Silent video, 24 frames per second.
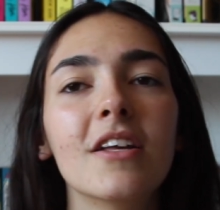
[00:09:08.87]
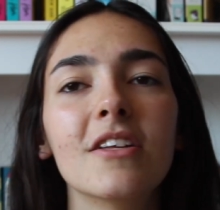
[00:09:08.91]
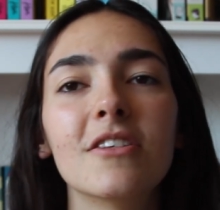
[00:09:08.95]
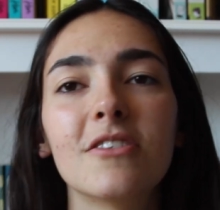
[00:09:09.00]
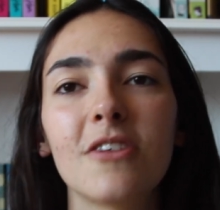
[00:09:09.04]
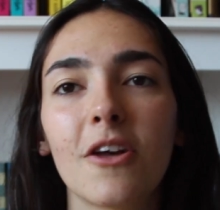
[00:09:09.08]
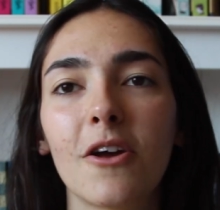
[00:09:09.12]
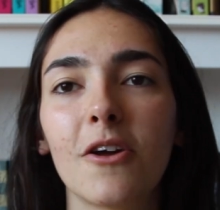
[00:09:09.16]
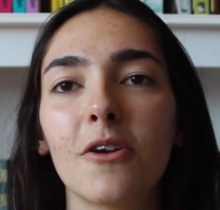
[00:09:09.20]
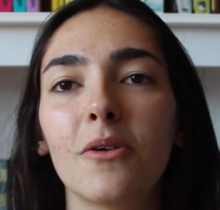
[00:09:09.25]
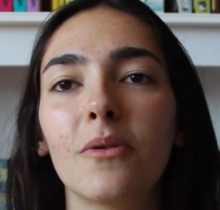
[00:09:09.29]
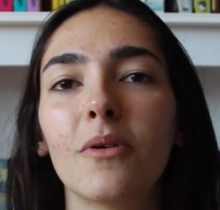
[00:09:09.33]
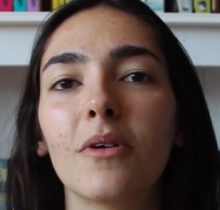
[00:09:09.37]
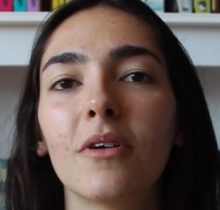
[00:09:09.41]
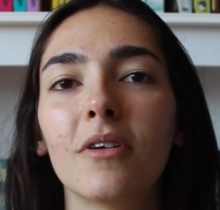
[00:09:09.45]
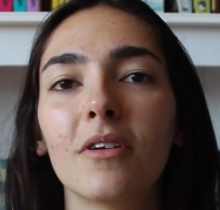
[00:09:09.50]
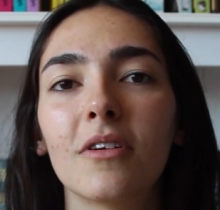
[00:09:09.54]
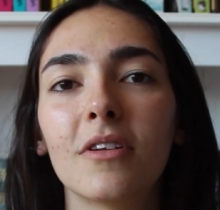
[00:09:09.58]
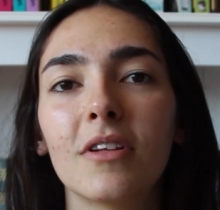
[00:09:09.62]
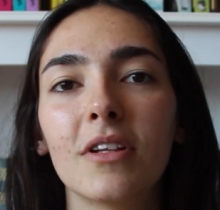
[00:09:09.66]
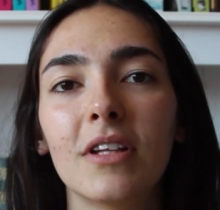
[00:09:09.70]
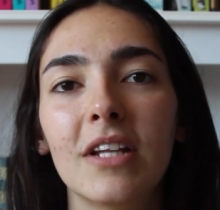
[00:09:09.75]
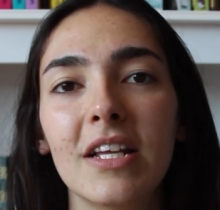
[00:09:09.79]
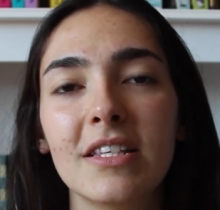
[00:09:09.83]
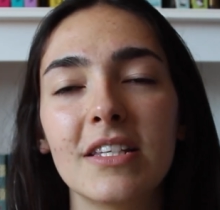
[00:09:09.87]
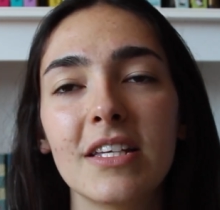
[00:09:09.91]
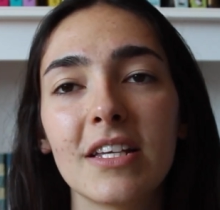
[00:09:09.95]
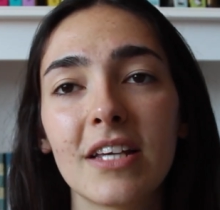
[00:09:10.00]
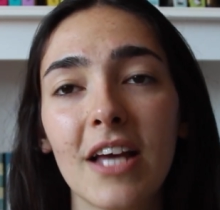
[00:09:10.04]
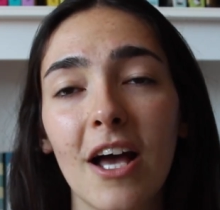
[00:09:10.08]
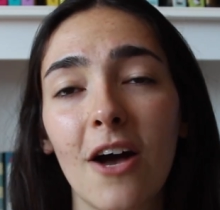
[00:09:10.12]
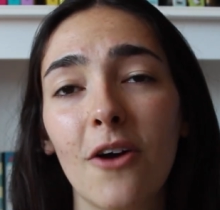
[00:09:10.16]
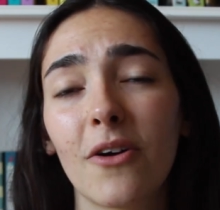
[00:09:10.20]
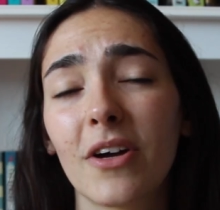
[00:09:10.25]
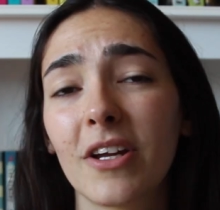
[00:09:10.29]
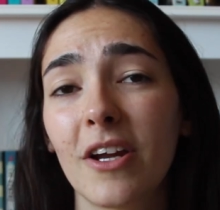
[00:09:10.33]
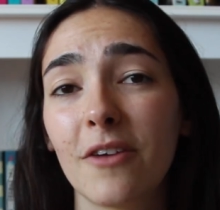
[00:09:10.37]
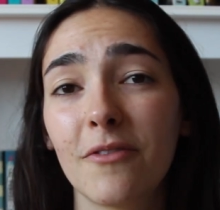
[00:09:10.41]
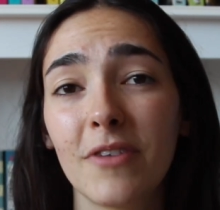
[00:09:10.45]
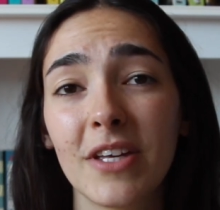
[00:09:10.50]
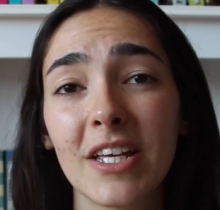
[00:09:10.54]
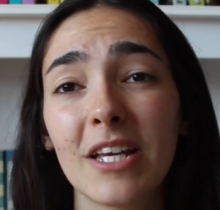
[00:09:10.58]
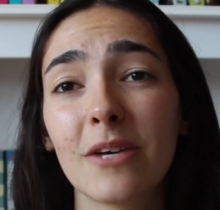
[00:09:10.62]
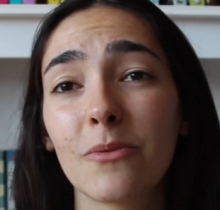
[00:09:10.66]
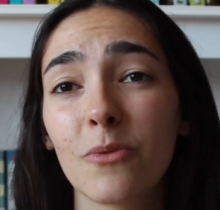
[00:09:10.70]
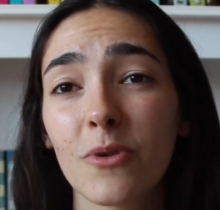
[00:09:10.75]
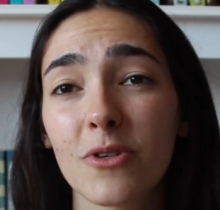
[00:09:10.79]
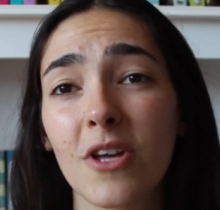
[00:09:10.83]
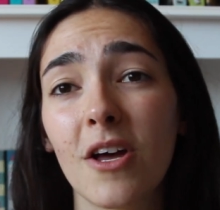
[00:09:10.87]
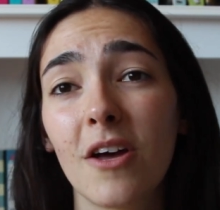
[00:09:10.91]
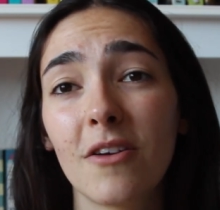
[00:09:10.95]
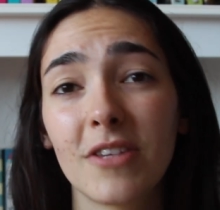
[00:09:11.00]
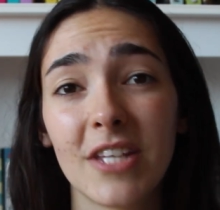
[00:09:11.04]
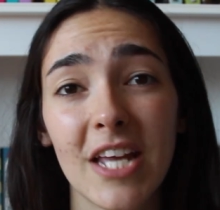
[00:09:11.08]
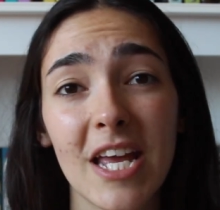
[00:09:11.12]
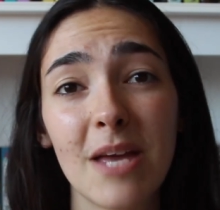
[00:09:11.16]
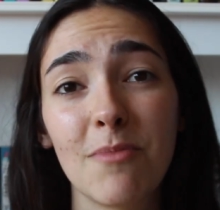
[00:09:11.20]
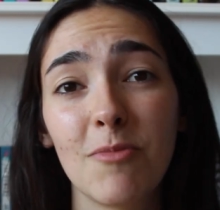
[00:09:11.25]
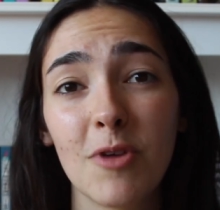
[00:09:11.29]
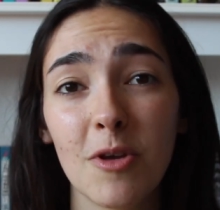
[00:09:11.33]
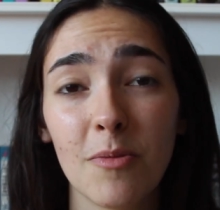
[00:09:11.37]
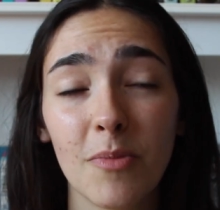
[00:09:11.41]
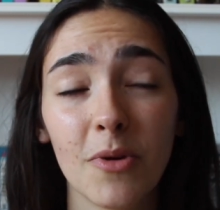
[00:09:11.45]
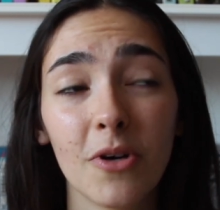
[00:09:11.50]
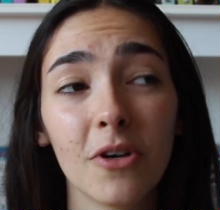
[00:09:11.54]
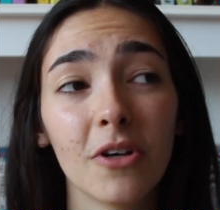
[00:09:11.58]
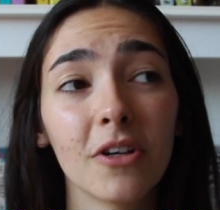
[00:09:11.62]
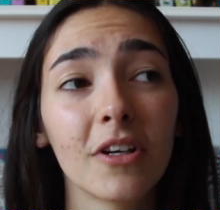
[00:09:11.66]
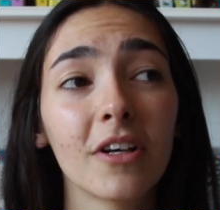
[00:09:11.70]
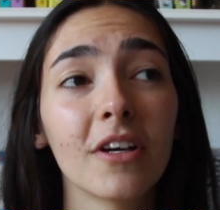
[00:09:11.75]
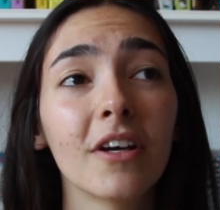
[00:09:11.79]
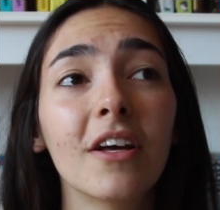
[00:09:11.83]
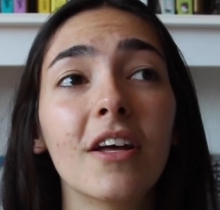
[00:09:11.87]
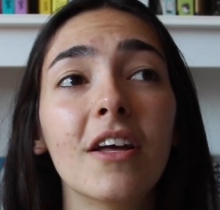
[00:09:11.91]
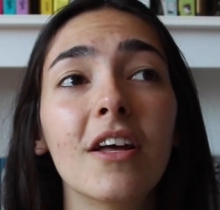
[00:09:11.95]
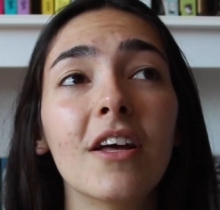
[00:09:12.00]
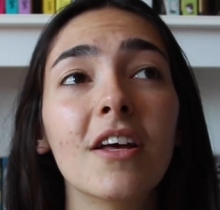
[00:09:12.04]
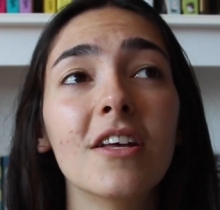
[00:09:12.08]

so Lindsay Kelk, and I think it was her debut book